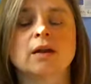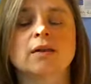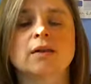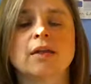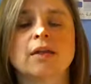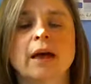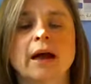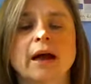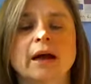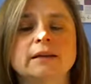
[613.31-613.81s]

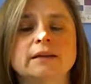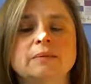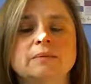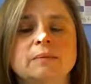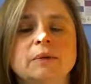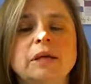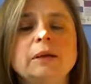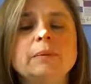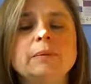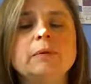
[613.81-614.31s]
that
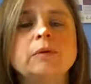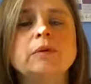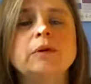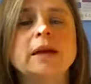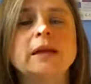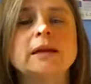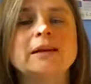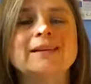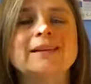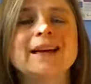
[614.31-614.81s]
people
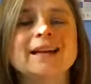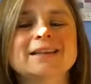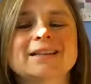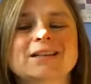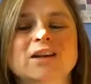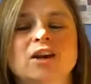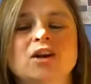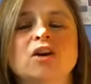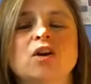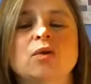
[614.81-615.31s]
can get
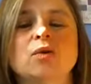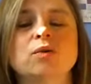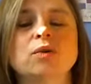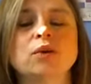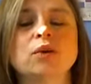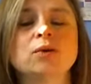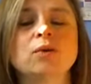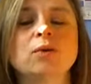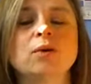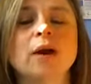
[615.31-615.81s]
to know
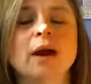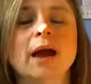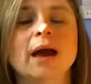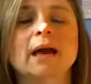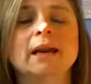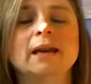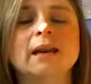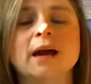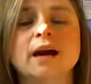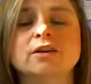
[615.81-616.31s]
you
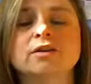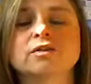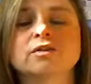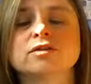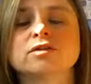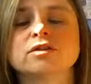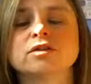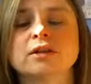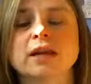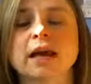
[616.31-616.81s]
and
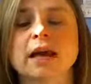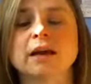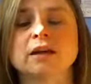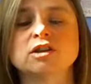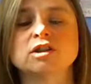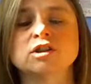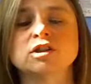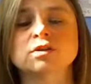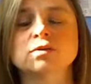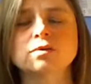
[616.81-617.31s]

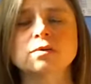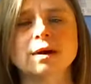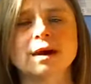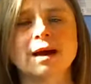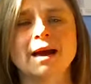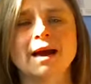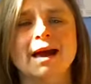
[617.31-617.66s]
understand you.